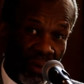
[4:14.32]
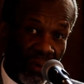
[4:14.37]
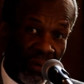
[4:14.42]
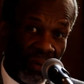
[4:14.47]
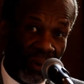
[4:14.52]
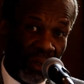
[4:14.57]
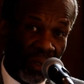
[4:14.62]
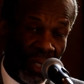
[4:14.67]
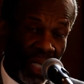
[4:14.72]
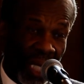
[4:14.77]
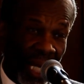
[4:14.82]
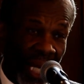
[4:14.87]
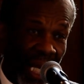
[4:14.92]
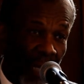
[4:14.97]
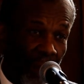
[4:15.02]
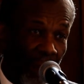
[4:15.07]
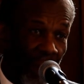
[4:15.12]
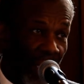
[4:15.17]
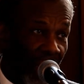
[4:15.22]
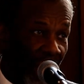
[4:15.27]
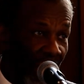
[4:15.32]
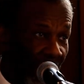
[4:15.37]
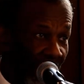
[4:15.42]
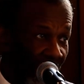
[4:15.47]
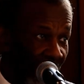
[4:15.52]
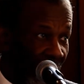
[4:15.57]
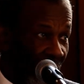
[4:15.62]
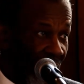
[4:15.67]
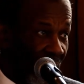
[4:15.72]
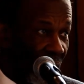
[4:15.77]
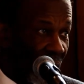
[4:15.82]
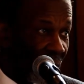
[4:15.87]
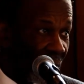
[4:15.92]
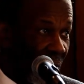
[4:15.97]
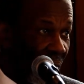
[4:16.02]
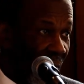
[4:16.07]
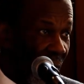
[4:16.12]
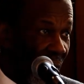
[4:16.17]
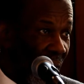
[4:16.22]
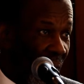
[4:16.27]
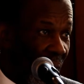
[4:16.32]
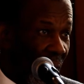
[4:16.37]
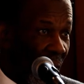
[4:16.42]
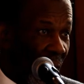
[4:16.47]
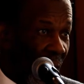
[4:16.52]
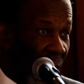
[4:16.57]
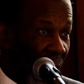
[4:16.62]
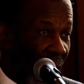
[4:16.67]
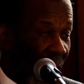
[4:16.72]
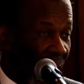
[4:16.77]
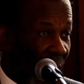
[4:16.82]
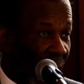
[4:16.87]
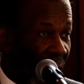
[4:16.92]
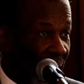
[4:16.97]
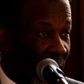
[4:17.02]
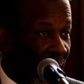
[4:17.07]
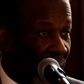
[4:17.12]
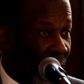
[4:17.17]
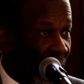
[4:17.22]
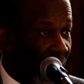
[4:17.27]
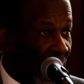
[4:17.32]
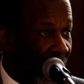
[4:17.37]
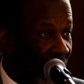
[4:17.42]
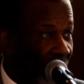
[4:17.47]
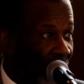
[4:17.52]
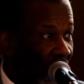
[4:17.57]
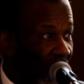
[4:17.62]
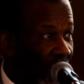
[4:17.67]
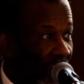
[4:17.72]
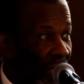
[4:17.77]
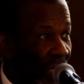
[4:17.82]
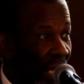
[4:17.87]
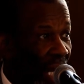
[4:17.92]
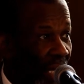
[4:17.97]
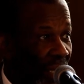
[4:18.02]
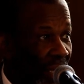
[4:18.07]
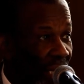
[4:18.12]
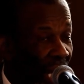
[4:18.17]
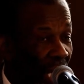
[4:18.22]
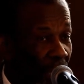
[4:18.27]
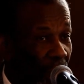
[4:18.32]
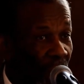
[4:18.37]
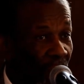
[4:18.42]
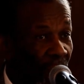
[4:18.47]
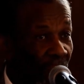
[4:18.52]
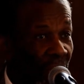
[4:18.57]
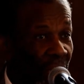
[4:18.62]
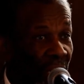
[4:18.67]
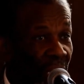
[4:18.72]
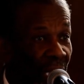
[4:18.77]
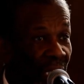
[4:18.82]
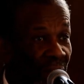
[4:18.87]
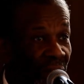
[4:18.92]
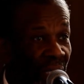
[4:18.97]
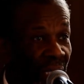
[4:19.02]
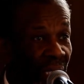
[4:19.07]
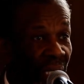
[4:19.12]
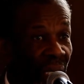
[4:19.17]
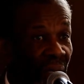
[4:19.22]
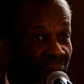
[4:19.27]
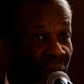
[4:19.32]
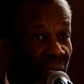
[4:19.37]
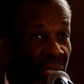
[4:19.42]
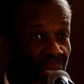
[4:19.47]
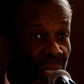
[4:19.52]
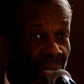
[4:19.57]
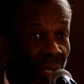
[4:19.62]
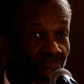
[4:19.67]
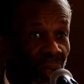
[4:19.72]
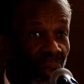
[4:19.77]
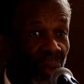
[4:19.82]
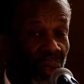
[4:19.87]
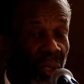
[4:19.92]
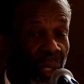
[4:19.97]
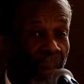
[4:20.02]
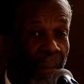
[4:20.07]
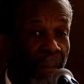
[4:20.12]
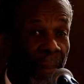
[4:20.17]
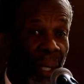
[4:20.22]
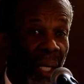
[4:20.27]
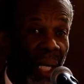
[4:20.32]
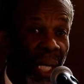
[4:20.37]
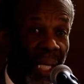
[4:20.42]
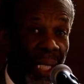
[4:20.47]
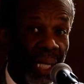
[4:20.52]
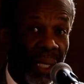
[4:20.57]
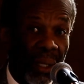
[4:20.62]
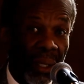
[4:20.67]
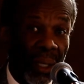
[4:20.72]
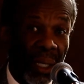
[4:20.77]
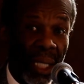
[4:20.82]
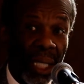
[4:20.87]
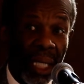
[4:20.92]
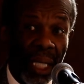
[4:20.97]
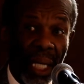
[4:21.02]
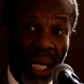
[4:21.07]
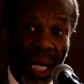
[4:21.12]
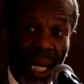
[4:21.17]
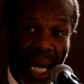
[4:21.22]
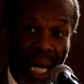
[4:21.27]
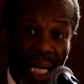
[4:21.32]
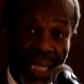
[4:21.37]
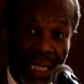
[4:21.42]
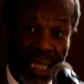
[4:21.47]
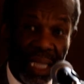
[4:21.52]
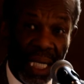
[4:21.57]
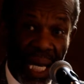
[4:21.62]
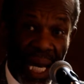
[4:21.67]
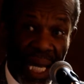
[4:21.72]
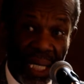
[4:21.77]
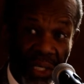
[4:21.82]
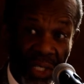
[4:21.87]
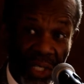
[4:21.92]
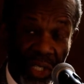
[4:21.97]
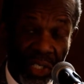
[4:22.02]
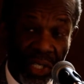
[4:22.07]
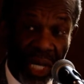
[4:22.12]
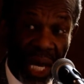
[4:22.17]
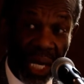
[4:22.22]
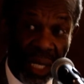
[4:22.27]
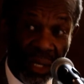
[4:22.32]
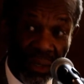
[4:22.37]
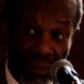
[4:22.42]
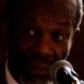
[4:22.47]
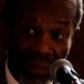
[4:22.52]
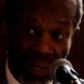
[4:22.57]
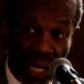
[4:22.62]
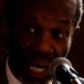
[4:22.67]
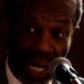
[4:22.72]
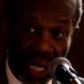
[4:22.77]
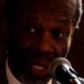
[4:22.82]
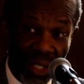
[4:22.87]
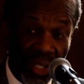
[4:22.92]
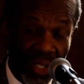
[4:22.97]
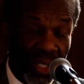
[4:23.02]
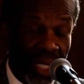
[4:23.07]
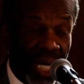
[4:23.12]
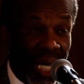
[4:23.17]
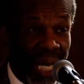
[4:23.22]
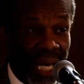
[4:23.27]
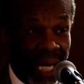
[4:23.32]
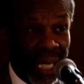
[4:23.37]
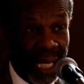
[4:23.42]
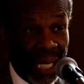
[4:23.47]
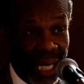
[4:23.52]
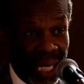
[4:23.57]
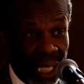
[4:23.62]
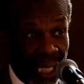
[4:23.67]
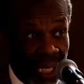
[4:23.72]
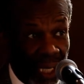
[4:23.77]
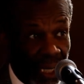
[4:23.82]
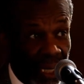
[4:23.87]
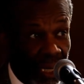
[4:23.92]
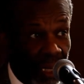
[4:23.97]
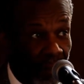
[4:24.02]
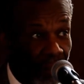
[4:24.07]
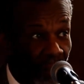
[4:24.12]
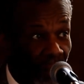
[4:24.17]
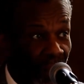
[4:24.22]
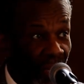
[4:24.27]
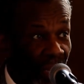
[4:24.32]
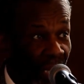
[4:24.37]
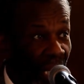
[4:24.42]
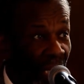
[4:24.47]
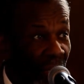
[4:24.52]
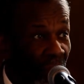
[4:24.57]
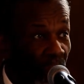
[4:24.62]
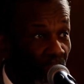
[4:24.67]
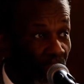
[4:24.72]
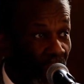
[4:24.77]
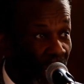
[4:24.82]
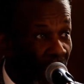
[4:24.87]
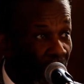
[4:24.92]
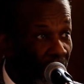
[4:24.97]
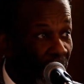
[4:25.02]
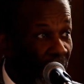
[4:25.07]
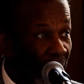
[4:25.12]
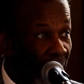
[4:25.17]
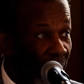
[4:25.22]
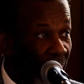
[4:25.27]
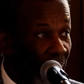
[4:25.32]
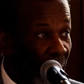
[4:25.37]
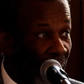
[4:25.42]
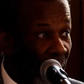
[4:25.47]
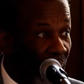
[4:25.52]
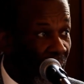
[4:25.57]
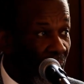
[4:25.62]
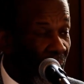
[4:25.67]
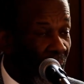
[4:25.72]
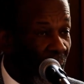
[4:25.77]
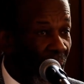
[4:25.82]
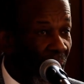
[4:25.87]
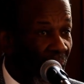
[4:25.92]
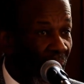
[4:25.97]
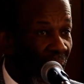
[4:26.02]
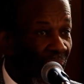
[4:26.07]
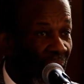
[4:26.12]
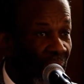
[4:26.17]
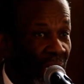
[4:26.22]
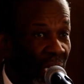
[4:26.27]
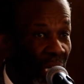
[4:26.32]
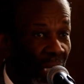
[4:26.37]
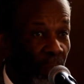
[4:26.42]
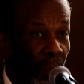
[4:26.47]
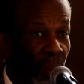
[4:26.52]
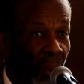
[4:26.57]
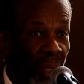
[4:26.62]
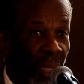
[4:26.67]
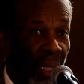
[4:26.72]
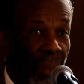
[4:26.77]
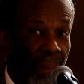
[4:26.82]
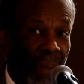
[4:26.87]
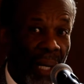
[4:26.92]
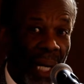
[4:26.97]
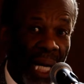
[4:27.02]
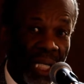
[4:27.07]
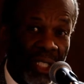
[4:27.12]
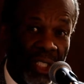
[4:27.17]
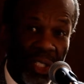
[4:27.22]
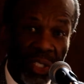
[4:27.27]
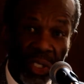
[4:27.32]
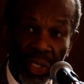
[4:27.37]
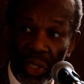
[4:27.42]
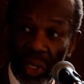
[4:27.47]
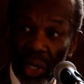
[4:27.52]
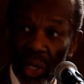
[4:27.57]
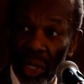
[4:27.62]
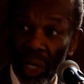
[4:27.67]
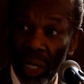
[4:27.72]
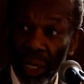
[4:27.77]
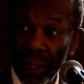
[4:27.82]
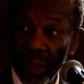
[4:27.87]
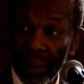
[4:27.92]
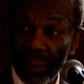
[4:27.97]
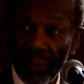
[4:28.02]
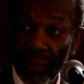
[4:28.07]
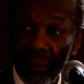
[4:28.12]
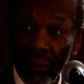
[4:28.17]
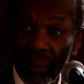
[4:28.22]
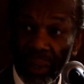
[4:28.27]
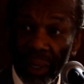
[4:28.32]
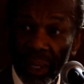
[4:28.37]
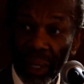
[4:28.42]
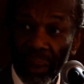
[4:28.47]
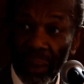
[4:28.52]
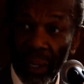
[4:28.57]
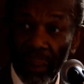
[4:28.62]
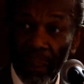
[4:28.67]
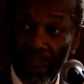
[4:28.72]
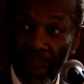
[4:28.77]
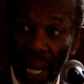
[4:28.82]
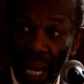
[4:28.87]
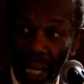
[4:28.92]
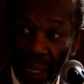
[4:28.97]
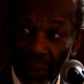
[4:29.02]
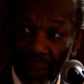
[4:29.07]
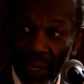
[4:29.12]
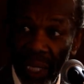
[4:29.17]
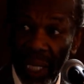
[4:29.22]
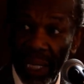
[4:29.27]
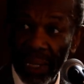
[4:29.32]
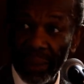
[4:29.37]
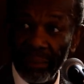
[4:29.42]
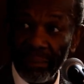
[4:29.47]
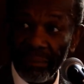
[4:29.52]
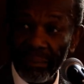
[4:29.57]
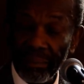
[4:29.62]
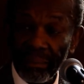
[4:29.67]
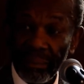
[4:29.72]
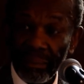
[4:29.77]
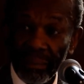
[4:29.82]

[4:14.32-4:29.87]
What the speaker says: for helping others, and even at that point giving of his own body, as he had to sacrifice health and well-being as he put the marches on back then,